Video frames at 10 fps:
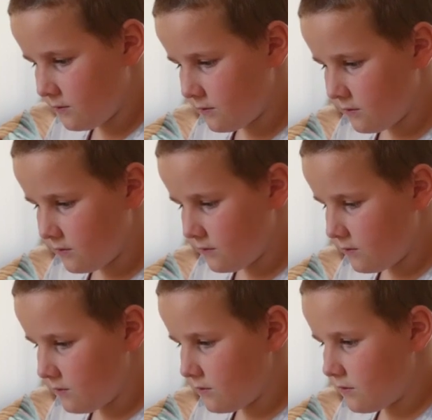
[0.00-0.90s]

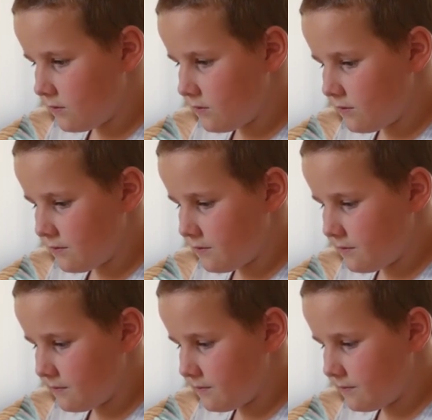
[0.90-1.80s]

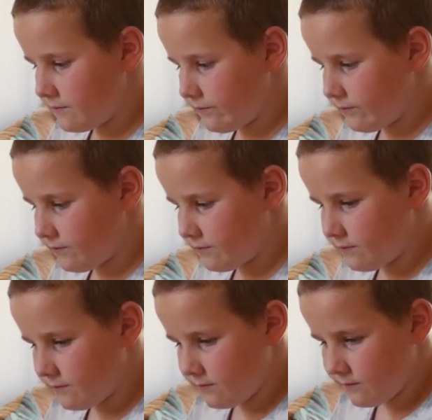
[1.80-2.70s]

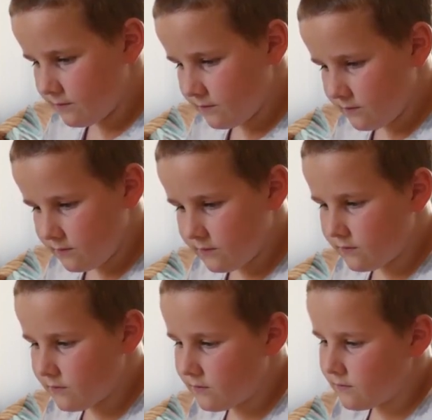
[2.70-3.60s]

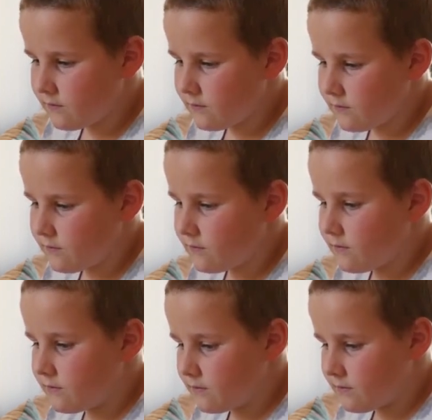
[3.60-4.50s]

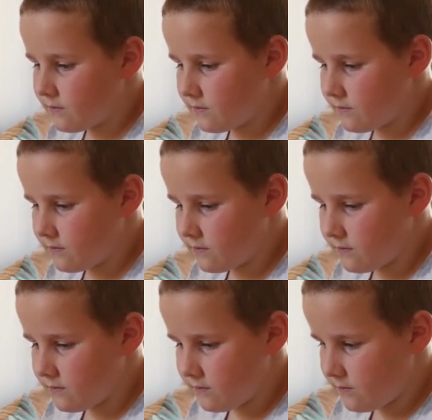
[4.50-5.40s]

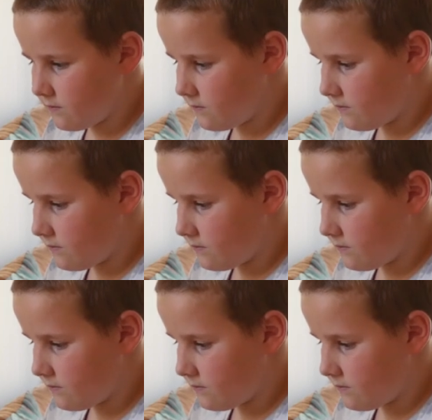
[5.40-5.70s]
No words are spoken by the person on screen.